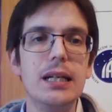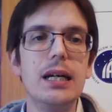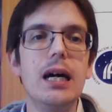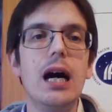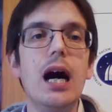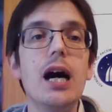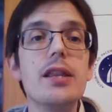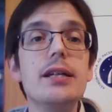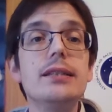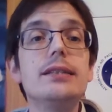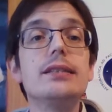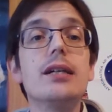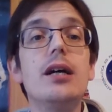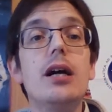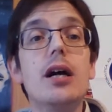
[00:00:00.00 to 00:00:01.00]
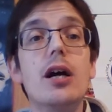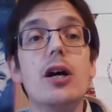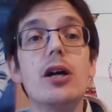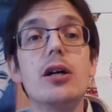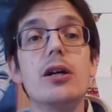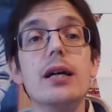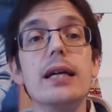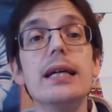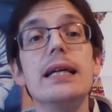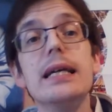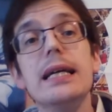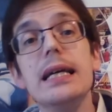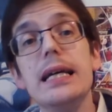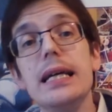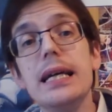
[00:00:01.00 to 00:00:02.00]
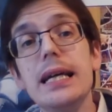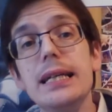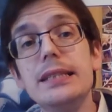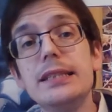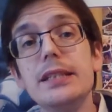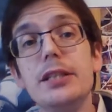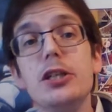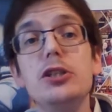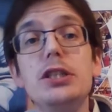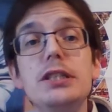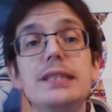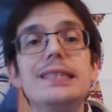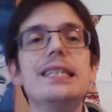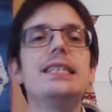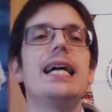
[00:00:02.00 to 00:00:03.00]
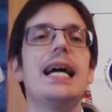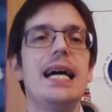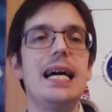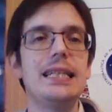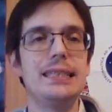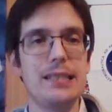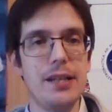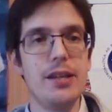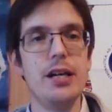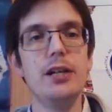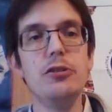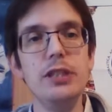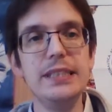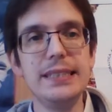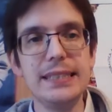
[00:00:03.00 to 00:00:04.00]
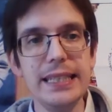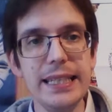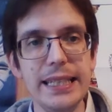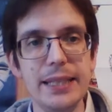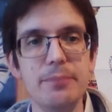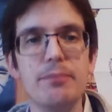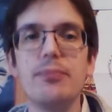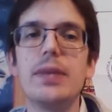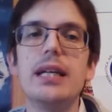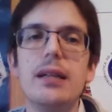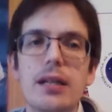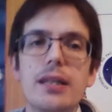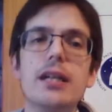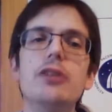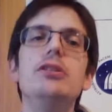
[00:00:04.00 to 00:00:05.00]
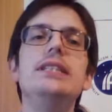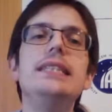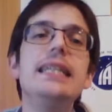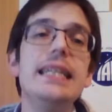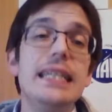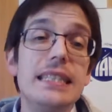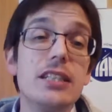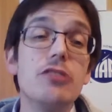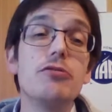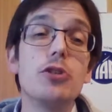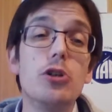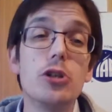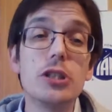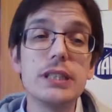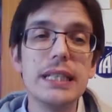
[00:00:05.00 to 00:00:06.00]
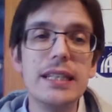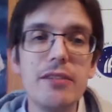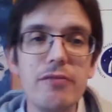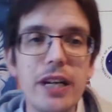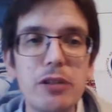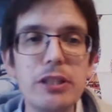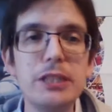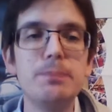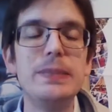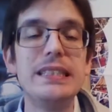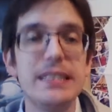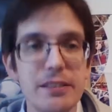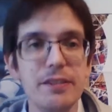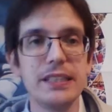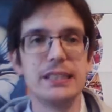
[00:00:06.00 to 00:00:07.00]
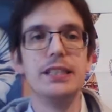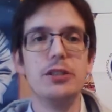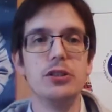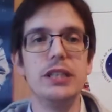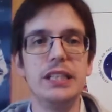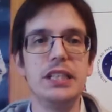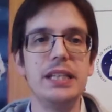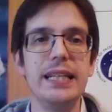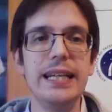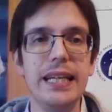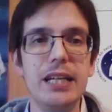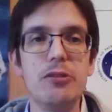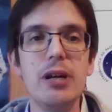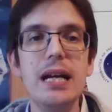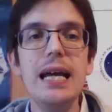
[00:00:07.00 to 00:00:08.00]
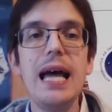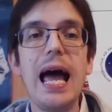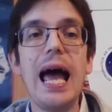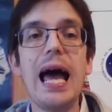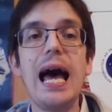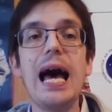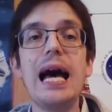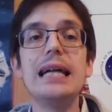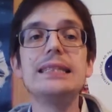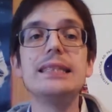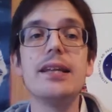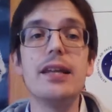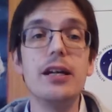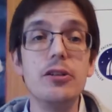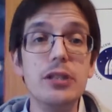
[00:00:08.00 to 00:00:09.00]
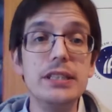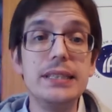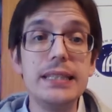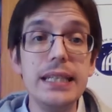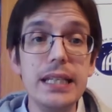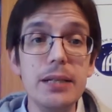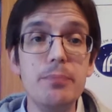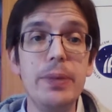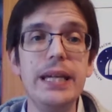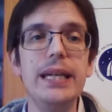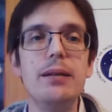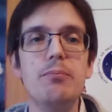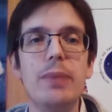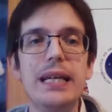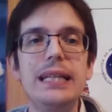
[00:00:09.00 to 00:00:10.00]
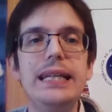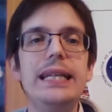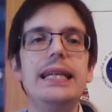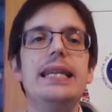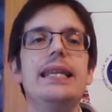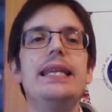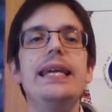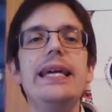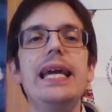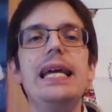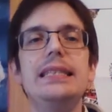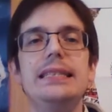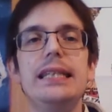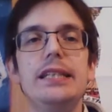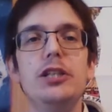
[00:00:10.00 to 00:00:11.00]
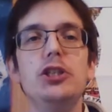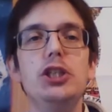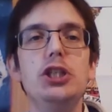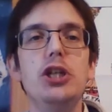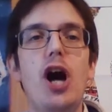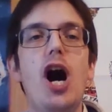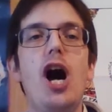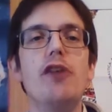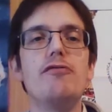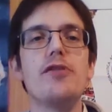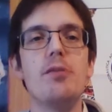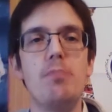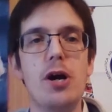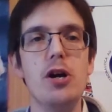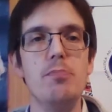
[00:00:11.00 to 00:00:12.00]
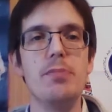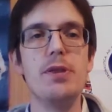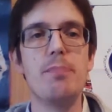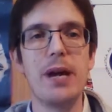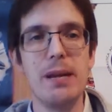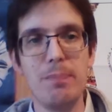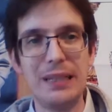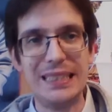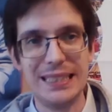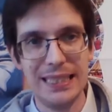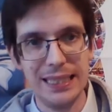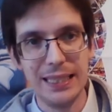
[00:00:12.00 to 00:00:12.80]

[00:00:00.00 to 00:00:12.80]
Others are institutions such as the Holy See. The Holy See is, of course, in a very specific situation here, as the Holy See being mainly the institution of the Pope, the papacy.